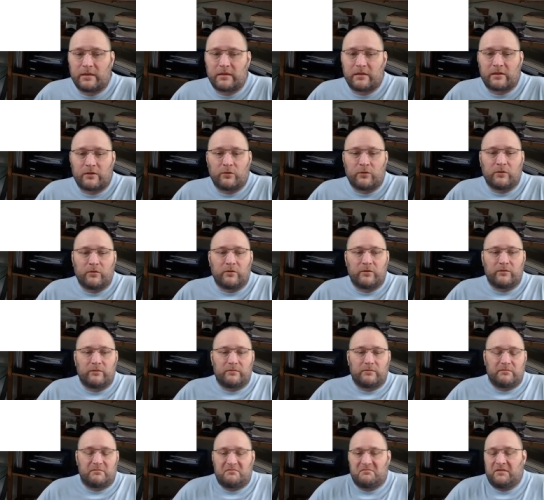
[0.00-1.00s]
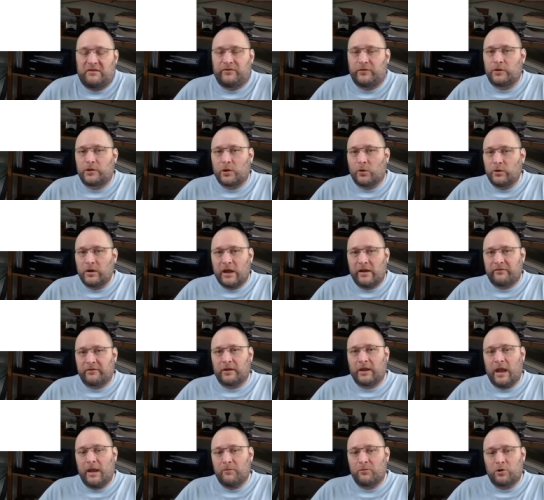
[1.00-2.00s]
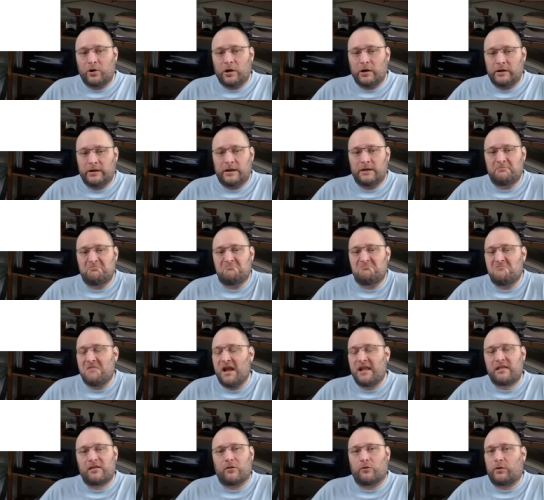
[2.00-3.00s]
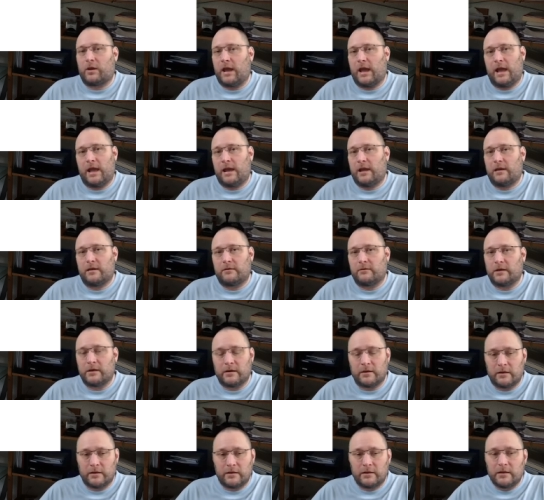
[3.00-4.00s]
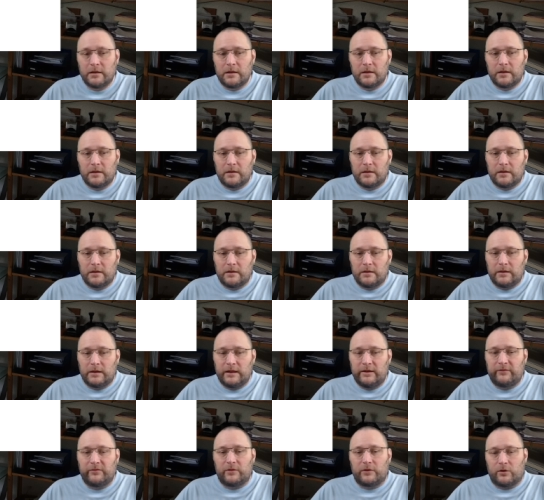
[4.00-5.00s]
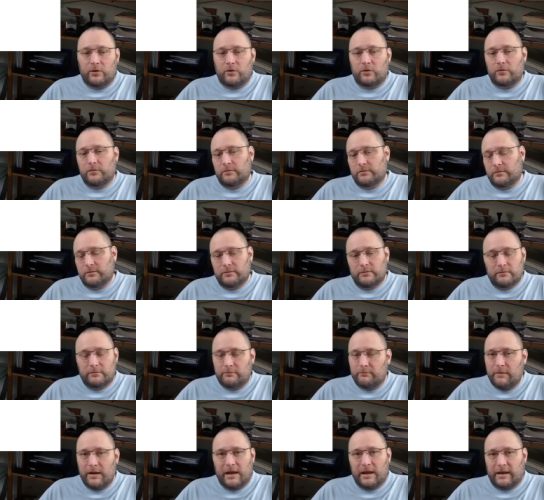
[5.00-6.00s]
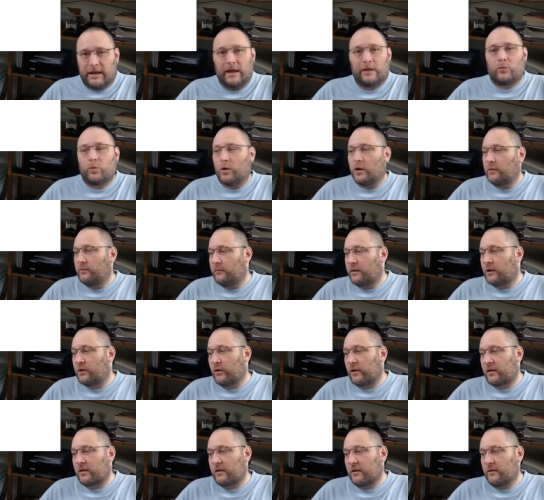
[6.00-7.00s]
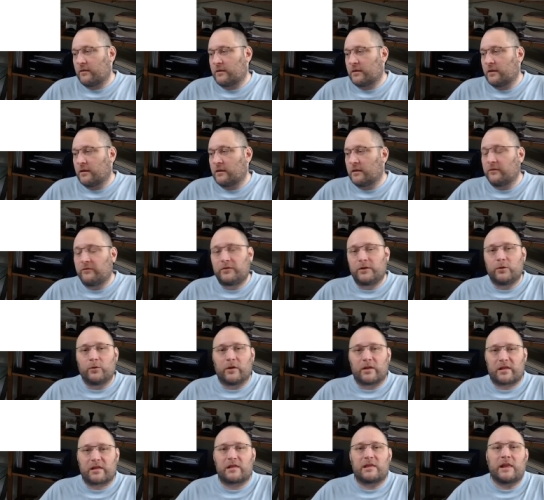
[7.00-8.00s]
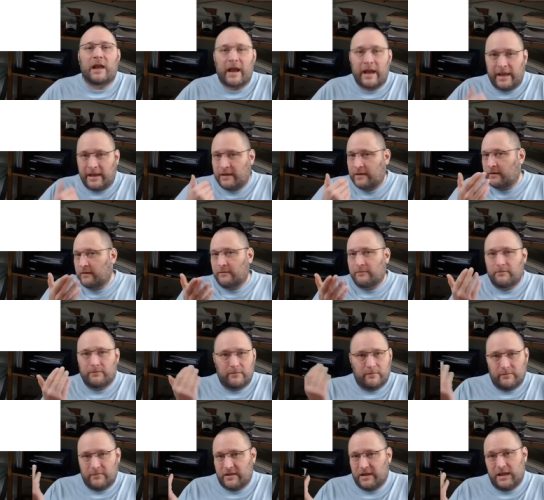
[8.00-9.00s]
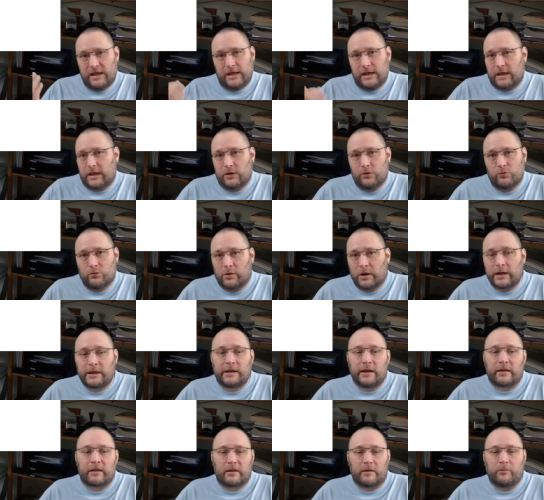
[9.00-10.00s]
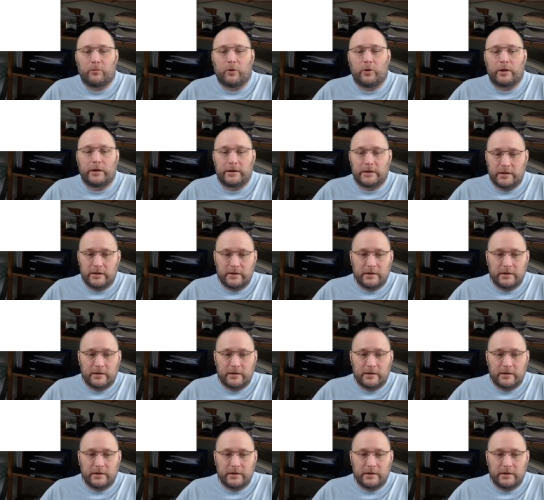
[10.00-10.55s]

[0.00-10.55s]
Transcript: So if you don't have a camera, then that's okay. Uh, even though, man, get one because the, the viewers like seeing you, right? That's the point.